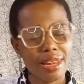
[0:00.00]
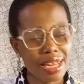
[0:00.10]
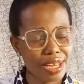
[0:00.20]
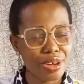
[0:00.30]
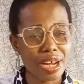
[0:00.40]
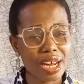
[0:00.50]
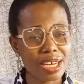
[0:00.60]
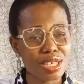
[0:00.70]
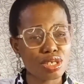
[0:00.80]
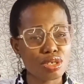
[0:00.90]
lay your
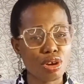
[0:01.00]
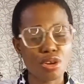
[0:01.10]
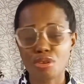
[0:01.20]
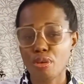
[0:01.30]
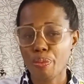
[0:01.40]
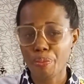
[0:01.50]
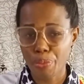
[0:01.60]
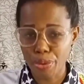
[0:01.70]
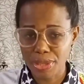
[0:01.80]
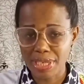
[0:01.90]
hands on your
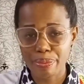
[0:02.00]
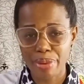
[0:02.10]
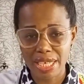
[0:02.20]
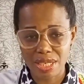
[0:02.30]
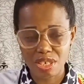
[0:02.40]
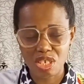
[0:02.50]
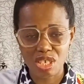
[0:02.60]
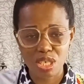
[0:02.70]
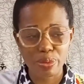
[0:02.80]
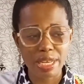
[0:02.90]
posting past
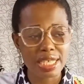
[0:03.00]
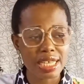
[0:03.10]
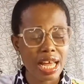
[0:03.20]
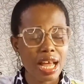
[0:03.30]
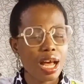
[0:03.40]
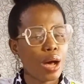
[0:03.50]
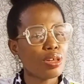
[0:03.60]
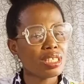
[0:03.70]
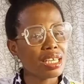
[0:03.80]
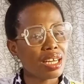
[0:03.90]
questions, please, I
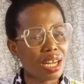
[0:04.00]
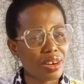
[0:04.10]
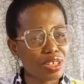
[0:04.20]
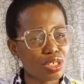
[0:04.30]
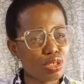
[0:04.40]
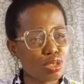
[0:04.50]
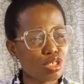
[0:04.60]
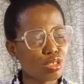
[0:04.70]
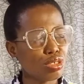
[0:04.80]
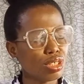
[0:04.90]
want to encourage you
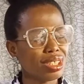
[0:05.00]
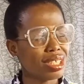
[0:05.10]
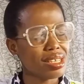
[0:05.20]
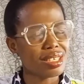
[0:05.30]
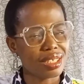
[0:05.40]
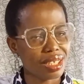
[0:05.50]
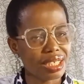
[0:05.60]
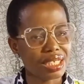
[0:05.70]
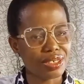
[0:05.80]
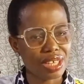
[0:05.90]
to just
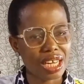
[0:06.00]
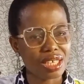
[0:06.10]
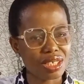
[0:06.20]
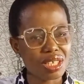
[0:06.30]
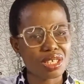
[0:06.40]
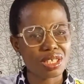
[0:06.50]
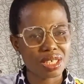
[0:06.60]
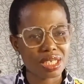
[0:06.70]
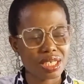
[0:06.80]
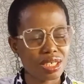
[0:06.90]
study. Okay, just
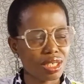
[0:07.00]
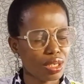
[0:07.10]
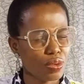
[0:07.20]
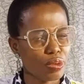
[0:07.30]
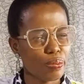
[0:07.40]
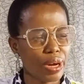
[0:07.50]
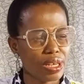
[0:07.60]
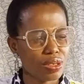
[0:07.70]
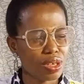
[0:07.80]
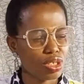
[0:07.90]
study with
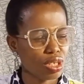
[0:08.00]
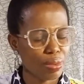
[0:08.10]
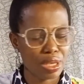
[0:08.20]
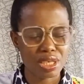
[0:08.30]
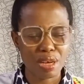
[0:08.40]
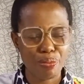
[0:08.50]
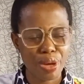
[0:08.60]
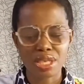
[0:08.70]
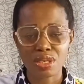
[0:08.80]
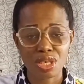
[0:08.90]
past questions. I mean, jump
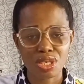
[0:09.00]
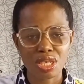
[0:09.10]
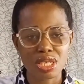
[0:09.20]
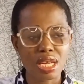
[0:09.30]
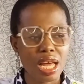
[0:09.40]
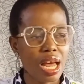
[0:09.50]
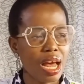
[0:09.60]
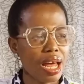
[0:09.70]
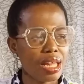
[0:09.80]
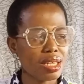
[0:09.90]
past questions,
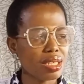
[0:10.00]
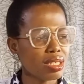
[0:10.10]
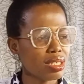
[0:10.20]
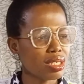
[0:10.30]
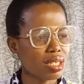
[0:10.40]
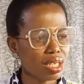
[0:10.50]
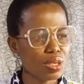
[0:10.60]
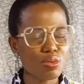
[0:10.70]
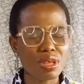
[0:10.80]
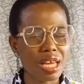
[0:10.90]
and
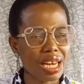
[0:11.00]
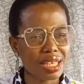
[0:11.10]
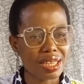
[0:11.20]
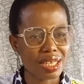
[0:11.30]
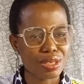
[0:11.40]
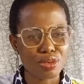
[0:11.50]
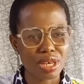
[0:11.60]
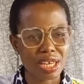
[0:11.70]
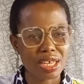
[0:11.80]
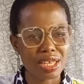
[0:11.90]
study with anything you
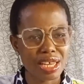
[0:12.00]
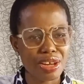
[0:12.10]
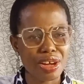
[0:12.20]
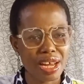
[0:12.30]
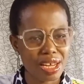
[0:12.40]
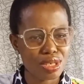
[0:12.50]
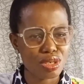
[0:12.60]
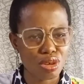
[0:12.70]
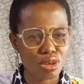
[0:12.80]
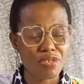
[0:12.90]
can lay your
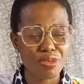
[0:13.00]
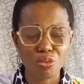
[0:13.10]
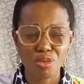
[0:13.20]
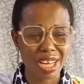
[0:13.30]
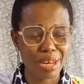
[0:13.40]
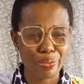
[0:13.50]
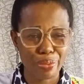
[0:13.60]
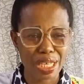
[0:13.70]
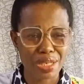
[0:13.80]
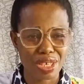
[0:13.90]
hands on, even while
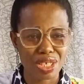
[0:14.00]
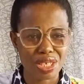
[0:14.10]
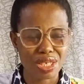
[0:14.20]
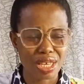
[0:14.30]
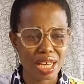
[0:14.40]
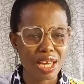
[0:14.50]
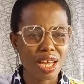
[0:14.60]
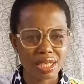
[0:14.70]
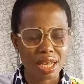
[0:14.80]
past questions. Okay,